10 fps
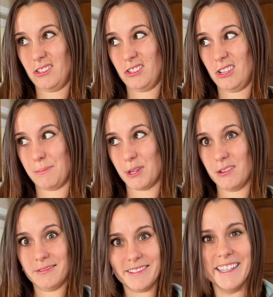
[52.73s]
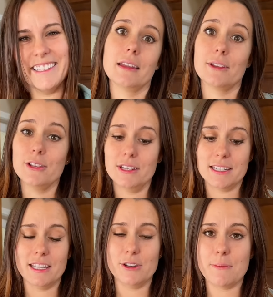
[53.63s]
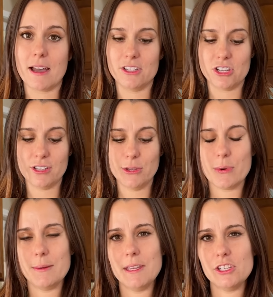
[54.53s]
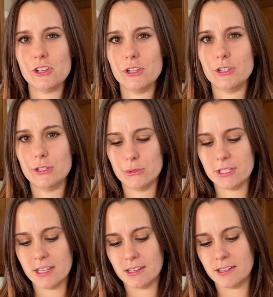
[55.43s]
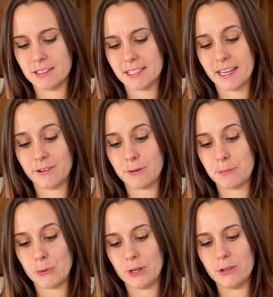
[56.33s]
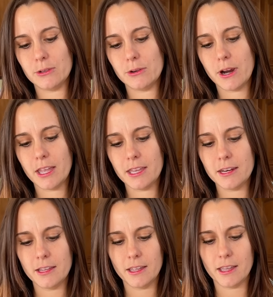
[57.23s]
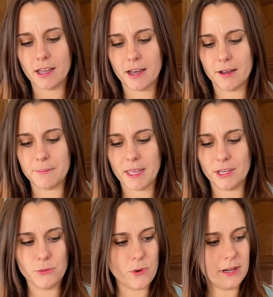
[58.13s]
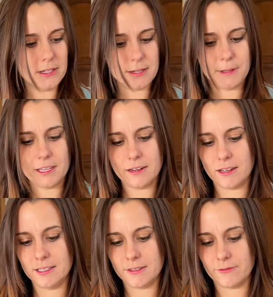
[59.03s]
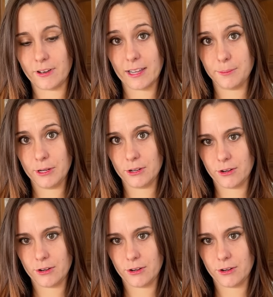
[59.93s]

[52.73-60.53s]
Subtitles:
cheaper. Now you're going to take your matcha. You want to make sure you're using a ceremonial grade. And you want it to be a nice vibrant